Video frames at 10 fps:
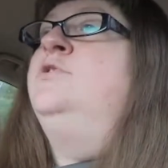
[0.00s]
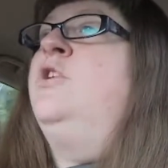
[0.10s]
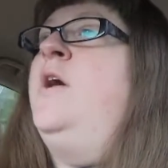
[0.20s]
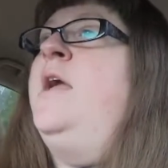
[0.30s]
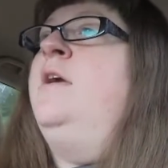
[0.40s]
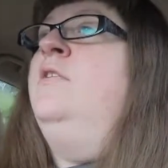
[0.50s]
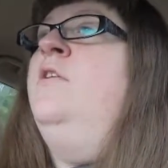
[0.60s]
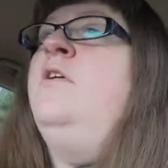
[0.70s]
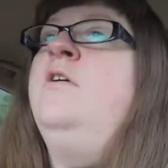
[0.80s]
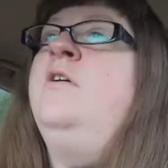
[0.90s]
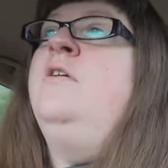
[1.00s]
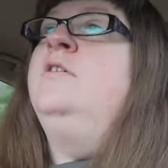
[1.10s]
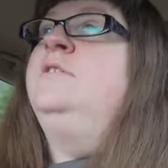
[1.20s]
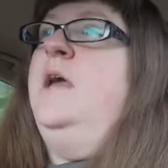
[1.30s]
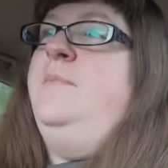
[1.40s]
trying a
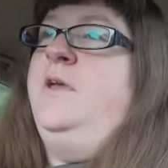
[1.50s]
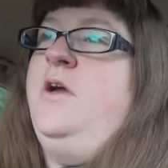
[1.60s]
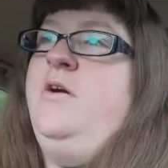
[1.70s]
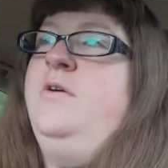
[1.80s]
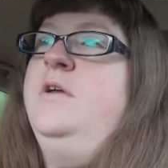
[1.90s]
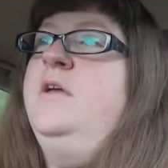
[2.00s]
long time ago.